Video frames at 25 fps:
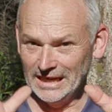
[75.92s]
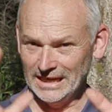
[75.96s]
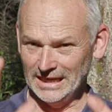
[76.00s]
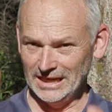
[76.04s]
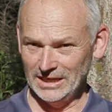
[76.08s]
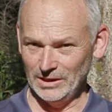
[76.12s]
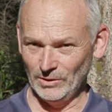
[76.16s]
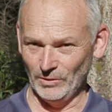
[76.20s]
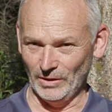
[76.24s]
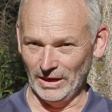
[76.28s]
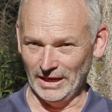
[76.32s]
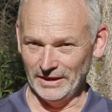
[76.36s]

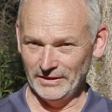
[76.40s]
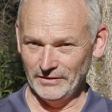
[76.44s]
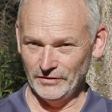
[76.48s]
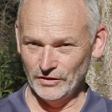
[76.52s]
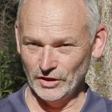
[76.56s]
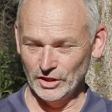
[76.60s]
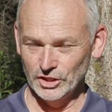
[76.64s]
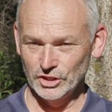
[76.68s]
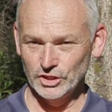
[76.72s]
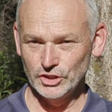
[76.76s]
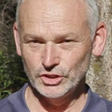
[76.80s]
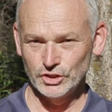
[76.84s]
Anyway,
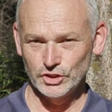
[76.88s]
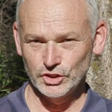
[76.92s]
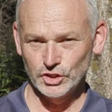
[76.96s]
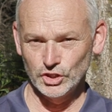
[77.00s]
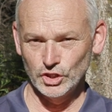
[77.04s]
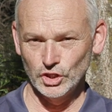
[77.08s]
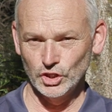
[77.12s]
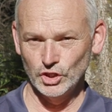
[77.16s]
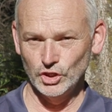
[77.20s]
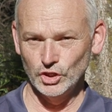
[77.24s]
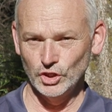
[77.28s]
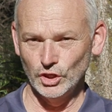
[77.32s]

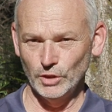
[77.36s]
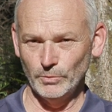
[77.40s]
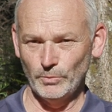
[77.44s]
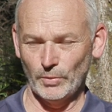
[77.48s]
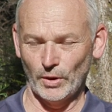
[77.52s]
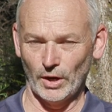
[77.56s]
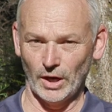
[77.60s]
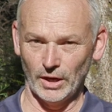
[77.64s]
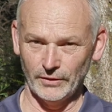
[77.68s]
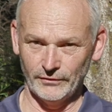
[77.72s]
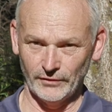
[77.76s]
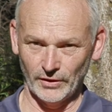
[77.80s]
these new
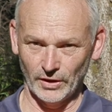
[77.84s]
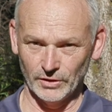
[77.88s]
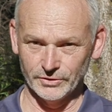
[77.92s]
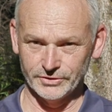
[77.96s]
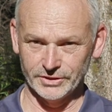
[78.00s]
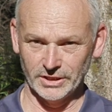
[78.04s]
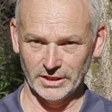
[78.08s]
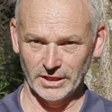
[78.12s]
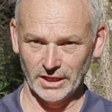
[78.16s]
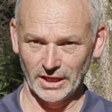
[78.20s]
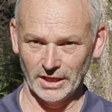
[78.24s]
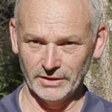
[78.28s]

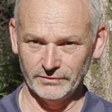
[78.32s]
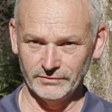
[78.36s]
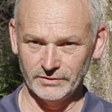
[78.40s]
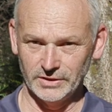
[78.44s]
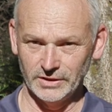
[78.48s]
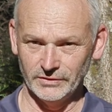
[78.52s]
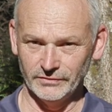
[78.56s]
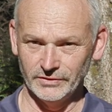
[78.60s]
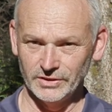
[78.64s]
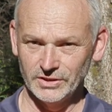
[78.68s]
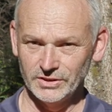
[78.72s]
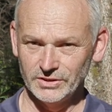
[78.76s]
profiles that they've
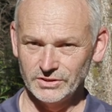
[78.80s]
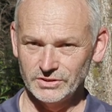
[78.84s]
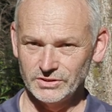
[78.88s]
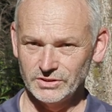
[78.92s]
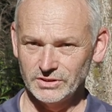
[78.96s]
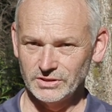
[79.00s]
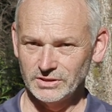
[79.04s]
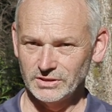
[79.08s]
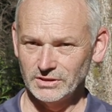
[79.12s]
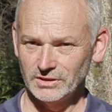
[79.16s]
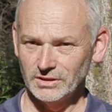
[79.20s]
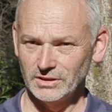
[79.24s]
given
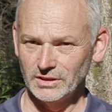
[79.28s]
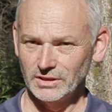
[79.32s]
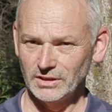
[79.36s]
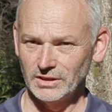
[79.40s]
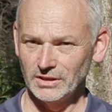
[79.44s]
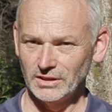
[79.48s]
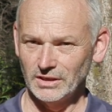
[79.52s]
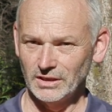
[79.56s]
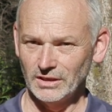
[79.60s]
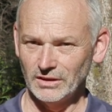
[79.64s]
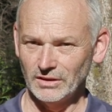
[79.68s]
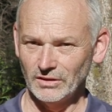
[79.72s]
us,
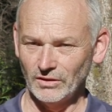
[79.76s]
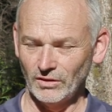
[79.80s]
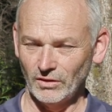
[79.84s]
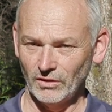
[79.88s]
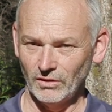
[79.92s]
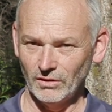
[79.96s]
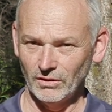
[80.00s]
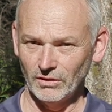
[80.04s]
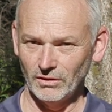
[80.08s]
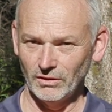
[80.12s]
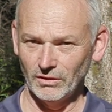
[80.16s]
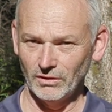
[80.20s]

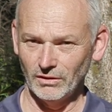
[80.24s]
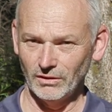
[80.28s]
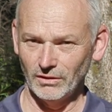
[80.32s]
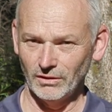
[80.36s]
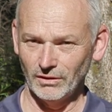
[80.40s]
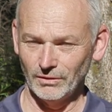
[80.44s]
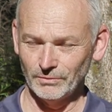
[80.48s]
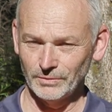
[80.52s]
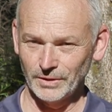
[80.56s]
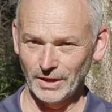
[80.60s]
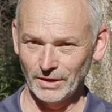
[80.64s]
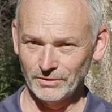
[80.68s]

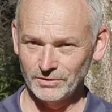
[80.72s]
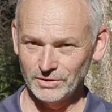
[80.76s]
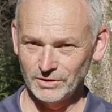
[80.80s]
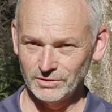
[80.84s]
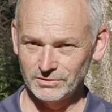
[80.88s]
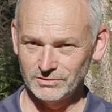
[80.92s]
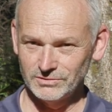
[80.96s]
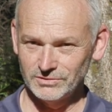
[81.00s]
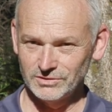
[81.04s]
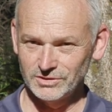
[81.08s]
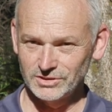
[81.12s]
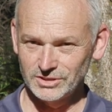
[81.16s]
I'm going
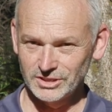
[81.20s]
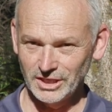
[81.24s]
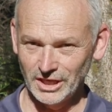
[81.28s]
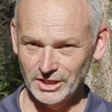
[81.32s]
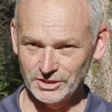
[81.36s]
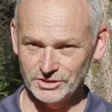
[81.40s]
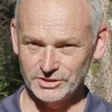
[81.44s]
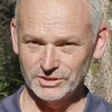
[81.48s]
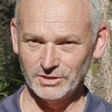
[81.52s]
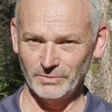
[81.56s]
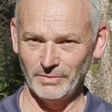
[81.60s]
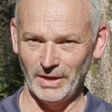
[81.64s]
to
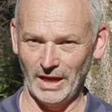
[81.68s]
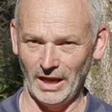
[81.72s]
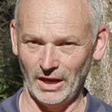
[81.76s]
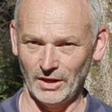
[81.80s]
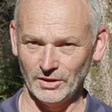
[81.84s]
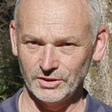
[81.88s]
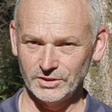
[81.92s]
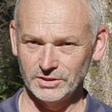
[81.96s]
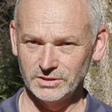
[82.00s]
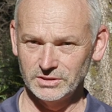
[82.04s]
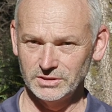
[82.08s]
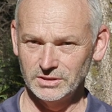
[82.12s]
test them
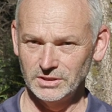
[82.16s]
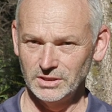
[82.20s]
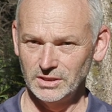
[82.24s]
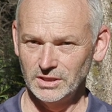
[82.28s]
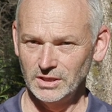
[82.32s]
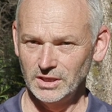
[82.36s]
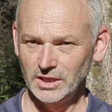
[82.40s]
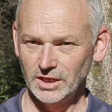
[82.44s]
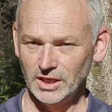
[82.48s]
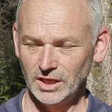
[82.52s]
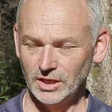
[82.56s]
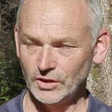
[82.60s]
out
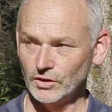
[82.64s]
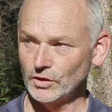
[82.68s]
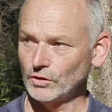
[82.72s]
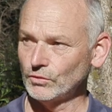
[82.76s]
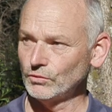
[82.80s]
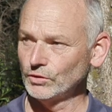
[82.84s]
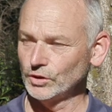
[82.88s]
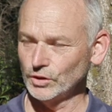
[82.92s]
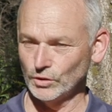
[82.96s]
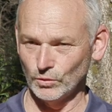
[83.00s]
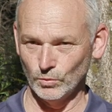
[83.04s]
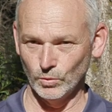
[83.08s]
in the
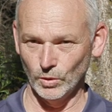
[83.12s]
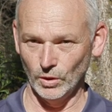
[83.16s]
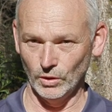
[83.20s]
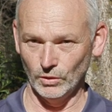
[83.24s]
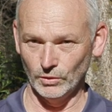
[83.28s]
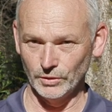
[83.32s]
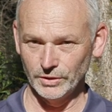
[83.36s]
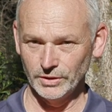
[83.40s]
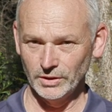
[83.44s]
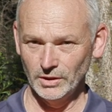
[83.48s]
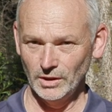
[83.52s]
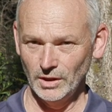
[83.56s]
real
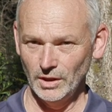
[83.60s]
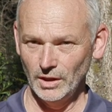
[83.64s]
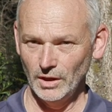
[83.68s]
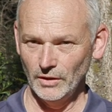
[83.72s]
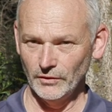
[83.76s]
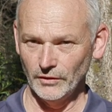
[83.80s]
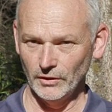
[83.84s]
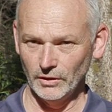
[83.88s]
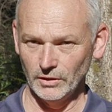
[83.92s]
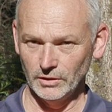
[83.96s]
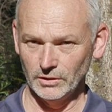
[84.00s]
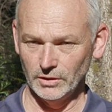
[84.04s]
world.
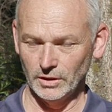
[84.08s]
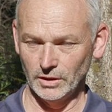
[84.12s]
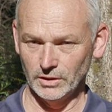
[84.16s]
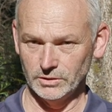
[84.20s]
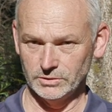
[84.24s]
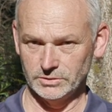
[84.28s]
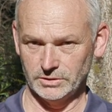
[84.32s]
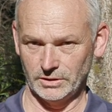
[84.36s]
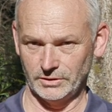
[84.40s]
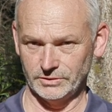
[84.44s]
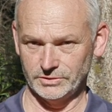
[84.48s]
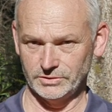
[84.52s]

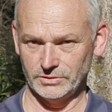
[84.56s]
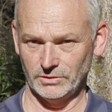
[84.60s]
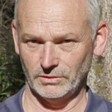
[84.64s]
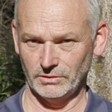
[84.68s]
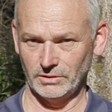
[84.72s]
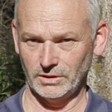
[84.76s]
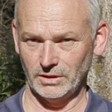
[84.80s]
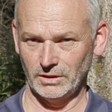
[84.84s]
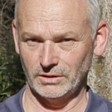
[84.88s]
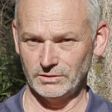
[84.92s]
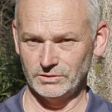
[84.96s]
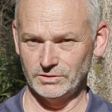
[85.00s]
So it's
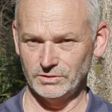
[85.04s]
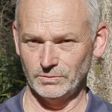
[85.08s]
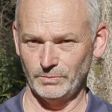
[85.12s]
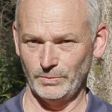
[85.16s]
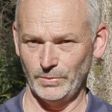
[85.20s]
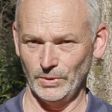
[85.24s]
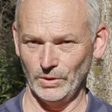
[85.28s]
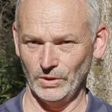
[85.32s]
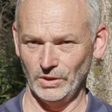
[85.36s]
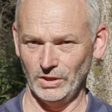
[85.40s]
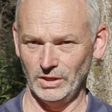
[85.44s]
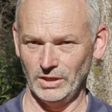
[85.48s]
not going to
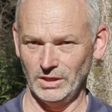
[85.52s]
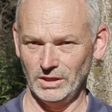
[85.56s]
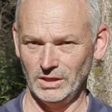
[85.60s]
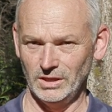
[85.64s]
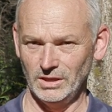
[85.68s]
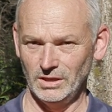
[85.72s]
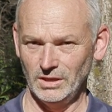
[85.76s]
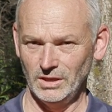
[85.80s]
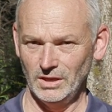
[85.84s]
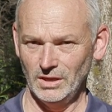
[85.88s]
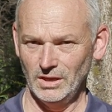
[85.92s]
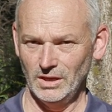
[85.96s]

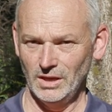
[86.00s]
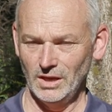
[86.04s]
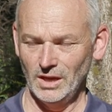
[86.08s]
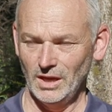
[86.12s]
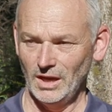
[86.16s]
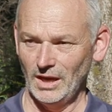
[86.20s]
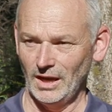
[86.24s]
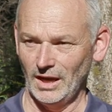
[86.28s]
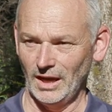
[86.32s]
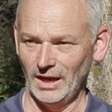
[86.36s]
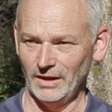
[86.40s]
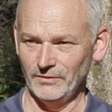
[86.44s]
be
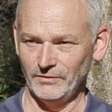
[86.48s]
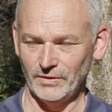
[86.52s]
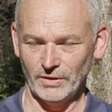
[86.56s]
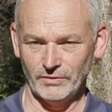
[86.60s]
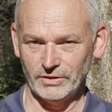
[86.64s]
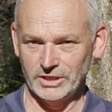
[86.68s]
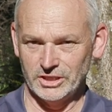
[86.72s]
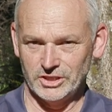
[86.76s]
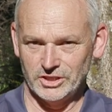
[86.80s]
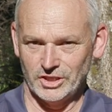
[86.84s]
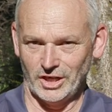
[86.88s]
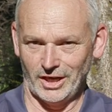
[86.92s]
a
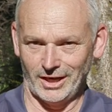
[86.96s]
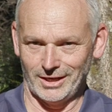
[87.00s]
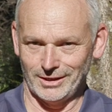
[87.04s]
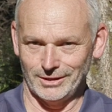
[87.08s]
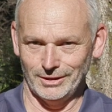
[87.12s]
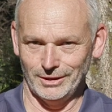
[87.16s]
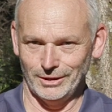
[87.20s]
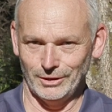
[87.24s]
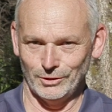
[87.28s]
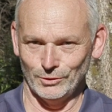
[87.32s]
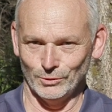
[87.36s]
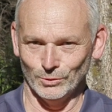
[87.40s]
very
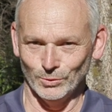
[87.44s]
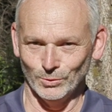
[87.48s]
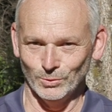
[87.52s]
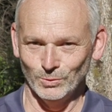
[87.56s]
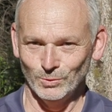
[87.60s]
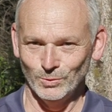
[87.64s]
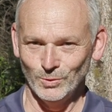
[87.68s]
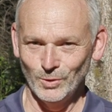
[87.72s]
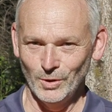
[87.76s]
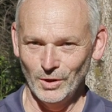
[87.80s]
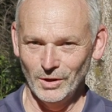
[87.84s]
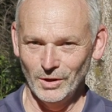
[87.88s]
technical